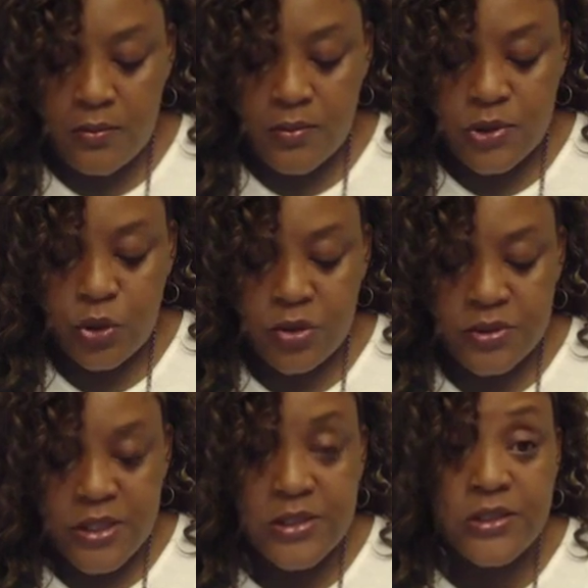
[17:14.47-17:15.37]

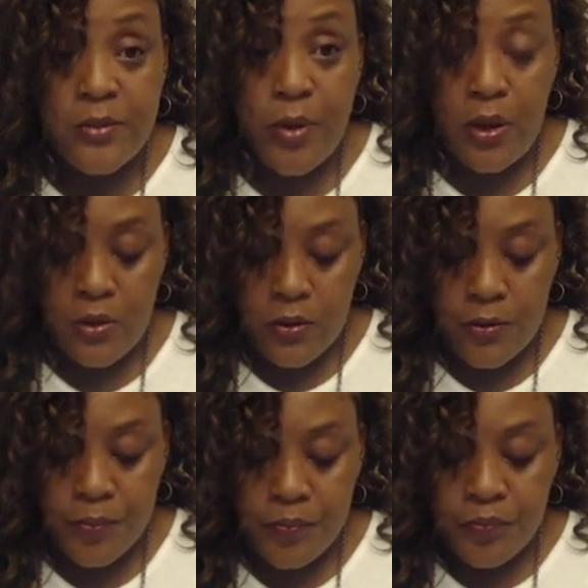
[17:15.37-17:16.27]
circumstances than Paul.
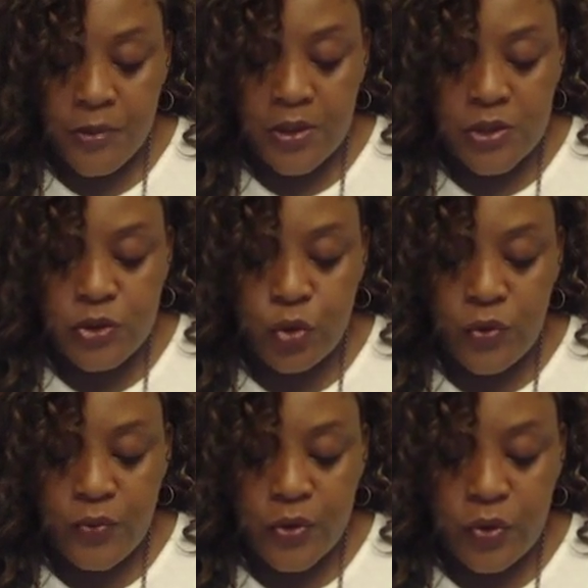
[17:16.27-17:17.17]
The
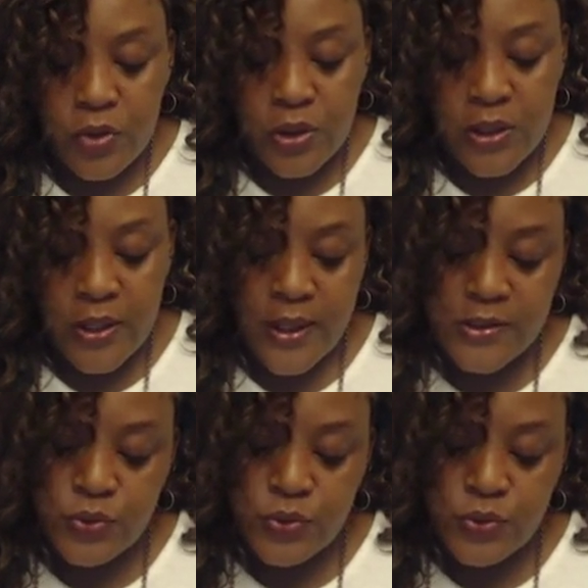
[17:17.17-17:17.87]
story recorded in Acts